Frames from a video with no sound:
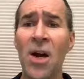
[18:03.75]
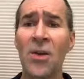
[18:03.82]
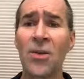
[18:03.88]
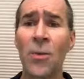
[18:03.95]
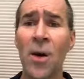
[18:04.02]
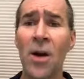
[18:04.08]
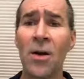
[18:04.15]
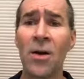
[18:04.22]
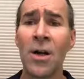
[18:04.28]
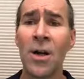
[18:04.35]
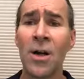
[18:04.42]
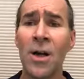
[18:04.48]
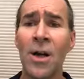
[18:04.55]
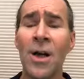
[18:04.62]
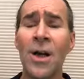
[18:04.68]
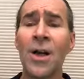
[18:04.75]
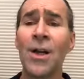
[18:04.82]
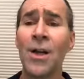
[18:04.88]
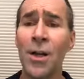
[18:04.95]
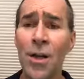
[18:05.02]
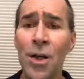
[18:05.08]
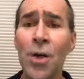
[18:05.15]
elsewhere,
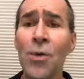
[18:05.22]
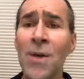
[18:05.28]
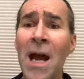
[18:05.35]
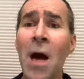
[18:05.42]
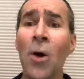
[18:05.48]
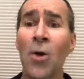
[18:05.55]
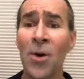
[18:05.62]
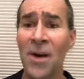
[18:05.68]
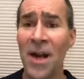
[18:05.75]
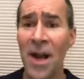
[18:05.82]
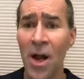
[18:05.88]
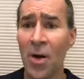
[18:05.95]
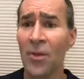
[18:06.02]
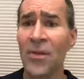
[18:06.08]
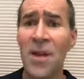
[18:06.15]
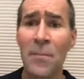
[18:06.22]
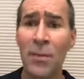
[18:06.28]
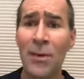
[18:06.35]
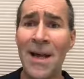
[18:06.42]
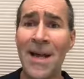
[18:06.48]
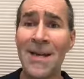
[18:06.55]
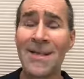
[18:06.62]
you now are in a healthy
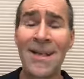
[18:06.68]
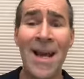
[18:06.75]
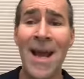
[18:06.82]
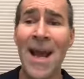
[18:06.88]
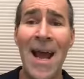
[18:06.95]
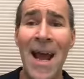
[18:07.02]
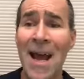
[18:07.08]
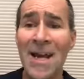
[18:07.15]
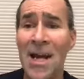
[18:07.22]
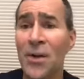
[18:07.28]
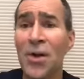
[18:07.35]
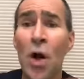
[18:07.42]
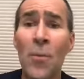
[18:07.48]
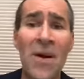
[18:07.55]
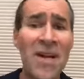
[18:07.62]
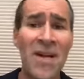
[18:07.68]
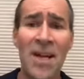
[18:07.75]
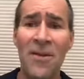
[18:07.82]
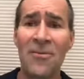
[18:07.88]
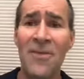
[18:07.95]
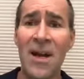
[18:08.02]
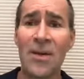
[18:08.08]
place, and now nobody
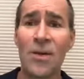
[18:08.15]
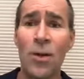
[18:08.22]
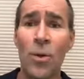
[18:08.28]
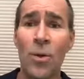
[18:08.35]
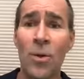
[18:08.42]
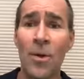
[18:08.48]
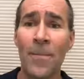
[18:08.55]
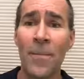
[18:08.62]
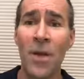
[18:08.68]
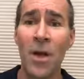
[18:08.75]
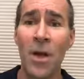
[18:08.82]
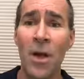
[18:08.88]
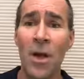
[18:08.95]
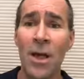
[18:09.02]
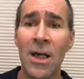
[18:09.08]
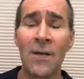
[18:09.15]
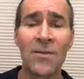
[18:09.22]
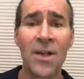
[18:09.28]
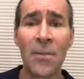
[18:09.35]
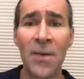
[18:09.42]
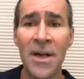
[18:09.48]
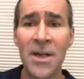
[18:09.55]
can affect you. If
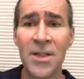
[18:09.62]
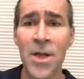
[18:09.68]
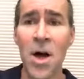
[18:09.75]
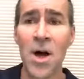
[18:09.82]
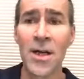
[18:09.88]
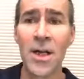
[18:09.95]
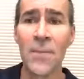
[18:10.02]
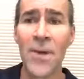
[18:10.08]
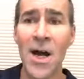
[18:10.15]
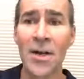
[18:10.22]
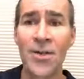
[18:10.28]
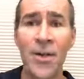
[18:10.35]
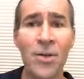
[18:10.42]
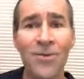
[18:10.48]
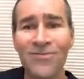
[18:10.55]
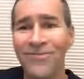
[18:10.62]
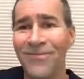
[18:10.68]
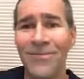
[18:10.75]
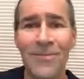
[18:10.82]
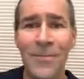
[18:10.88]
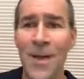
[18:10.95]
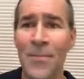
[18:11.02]
somebody's talking about you,
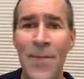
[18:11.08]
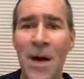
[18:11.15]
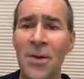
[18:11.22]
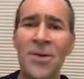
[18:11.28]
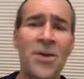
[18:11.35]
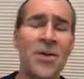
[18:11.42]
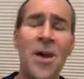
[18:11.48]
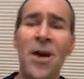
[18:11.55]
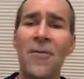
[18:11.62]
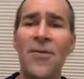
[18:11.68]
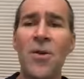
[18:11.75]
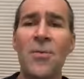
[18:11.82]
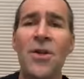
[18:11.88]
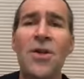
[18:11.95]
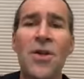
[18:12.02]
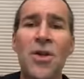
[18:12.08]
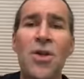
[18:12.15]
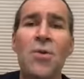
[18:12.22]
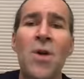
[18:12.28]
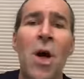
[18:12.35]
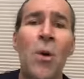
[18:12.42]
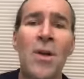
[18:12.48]
it bounces off you because
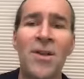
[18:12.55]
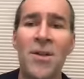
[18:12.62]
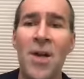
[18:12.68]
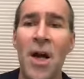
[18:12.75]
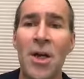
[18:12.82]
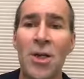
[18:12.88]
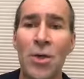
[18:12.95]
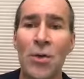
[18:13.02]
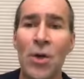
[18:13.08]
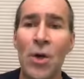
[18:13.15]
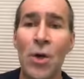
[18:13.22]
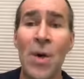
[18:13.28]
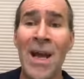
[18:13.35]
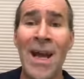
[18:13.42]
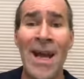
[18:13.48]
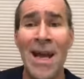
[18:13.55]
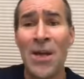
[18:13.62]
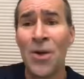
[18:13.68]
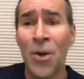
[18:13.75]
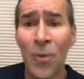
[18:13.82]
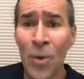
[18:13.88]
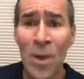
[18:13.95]
you know it's not true,
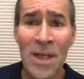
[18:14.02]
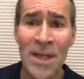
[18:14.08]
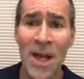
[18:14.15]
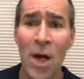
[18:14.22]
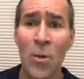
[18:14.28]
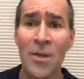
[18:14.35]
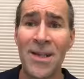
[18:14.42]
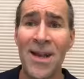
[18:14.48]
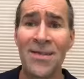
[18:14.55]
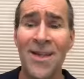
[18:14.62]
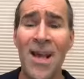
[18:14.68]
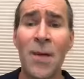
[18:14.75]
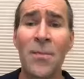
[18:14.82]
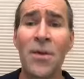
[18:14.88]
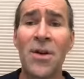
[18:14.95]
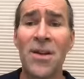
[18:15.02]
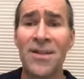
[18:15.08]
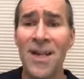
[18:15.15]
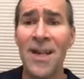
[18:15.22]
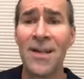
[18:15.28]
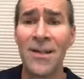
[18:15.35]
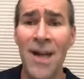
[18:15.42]
and you don't really care what they think
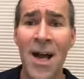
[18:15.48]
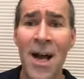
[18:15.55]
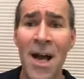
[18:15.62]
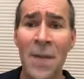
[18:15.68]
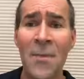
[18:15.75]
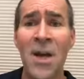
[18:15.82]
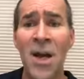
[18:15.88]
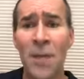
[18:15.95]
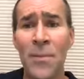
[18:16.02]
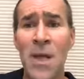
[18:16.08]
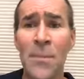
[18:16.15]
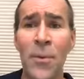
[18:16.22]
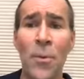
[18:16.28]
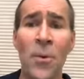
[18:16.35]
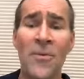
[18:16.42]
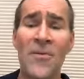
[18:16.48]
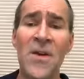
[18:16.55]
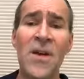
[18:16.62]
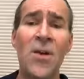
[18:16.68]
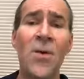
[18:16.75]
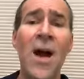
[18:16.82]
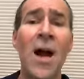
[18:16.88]
because in time, people will
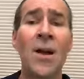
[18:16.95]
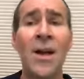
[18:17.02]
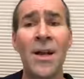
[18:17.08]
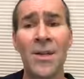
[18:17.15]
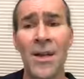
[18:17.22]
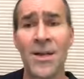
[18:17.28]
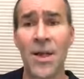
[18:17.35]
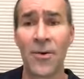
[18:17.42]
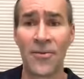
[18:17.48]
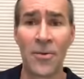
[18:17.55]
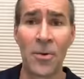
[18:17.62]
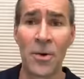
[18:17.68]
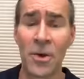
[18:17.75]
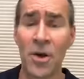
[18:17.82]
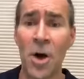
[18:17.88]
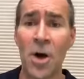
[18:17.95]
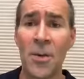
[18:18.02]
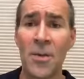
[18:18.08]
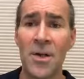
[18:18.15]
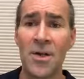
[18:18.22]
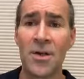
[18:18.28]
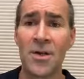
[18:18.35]
figure out that they're full of
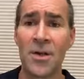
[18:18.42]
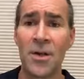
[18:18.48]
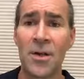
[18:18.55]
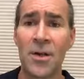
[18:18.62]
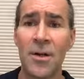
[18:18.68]
garbage.